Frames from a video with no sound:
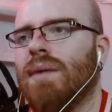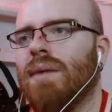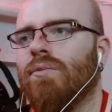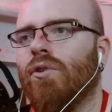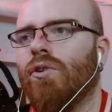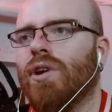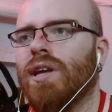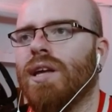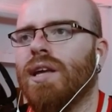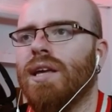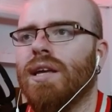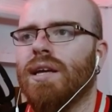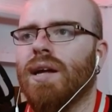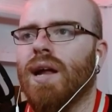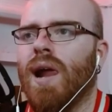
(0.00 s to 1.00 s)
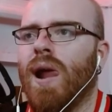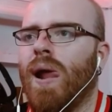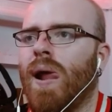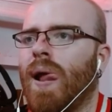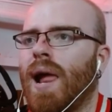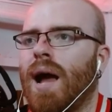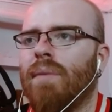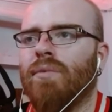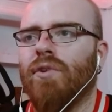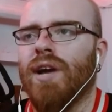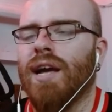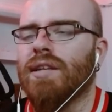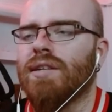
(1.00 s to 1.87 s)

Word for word: I'm working, I'm doing